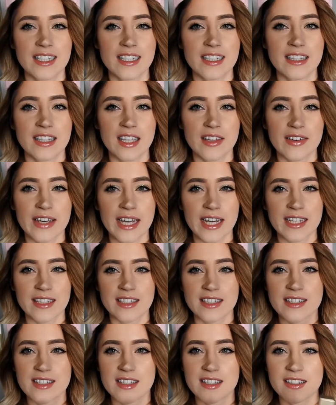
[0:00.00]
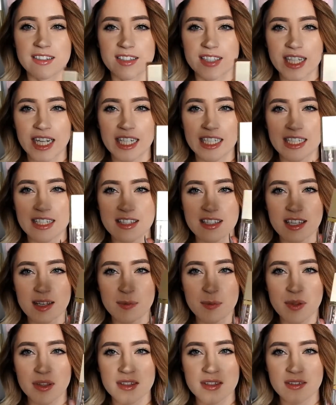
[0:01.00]
they've had these little tiny
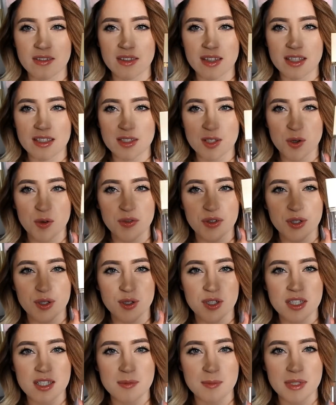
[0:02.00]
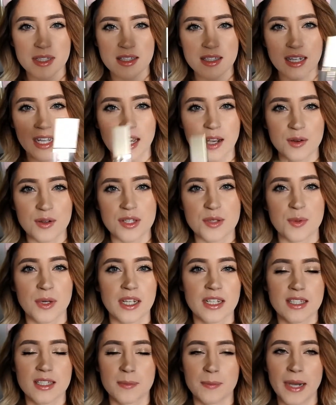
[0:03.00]
samples of this over Christmas, and I always
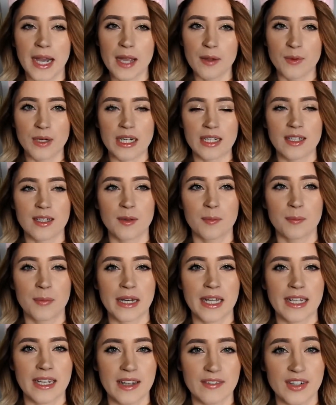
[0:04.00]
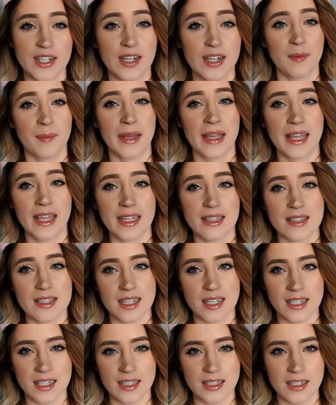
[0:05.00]
wanted to buy one, but I never my hands
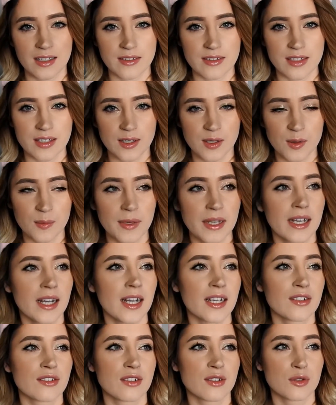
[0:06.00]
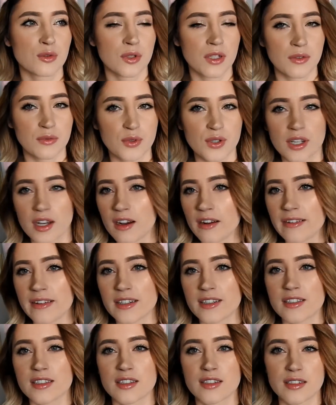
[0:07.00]
on it, and I was like, oh my gosh, they're
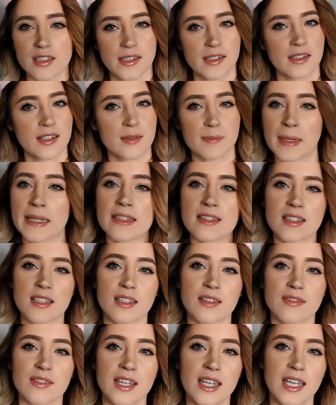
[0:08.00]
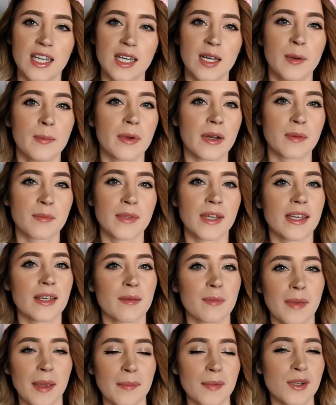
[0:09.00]
$24, they're a little expensive, but I'm
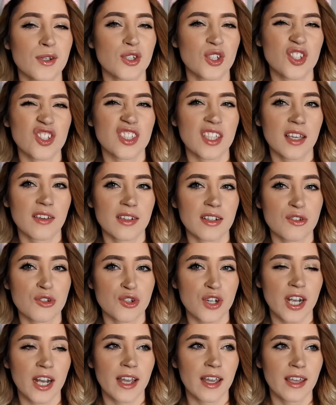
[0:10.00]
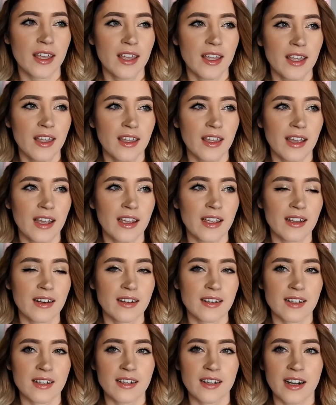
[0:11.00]
like, maybe I should just give it a try.
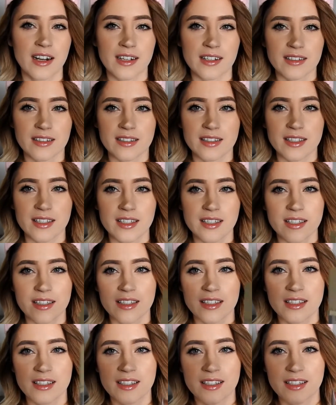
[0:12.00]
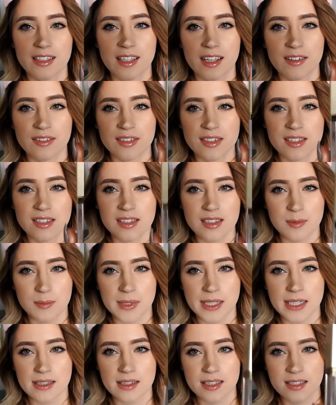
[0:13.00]
And honestly, ever since I
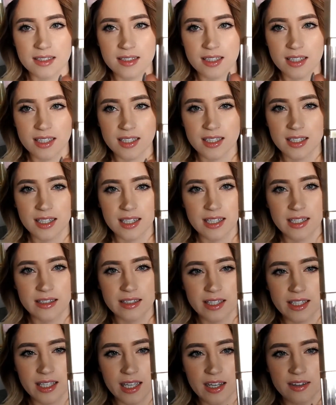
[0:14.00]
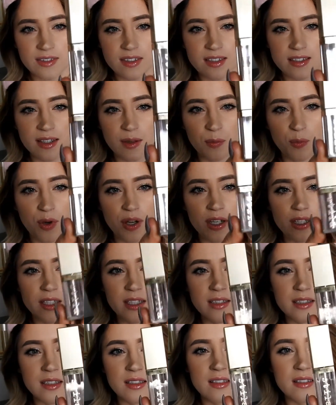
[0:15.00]
bought this thing, I like haven't stopped wearing
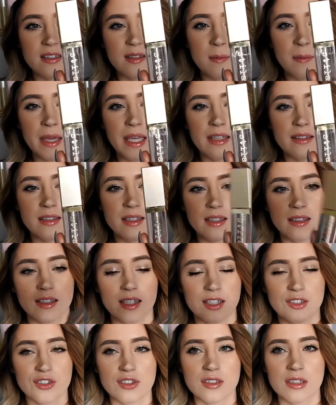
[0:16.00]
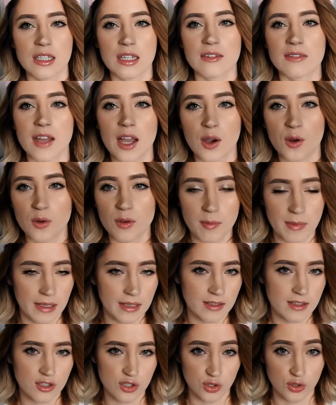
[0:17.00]
it. This is amazing. I just love how it
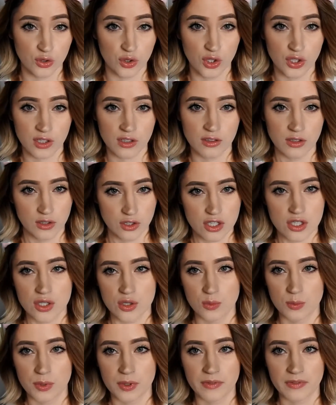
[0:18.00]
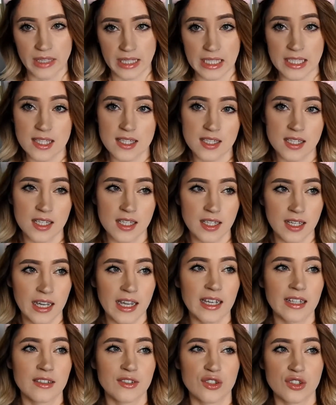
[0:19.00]
makes your look super fancy
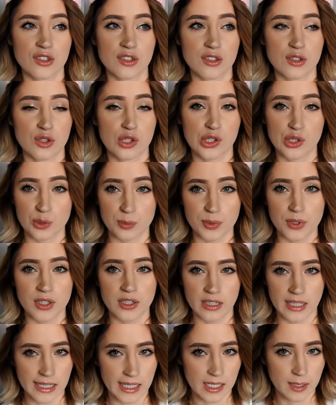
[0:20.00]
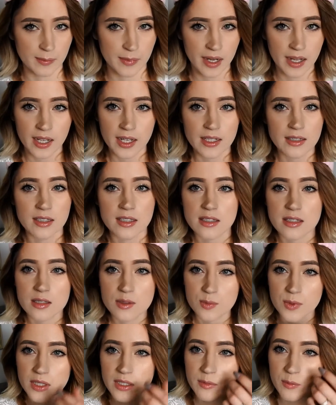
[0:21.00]
and just super glam. This is
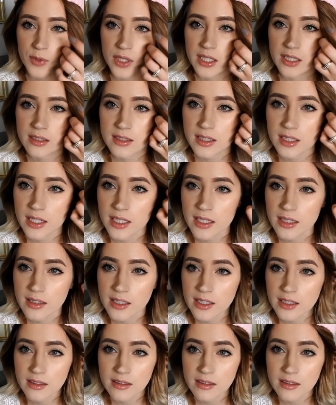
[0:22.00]
what I'm wearing today, like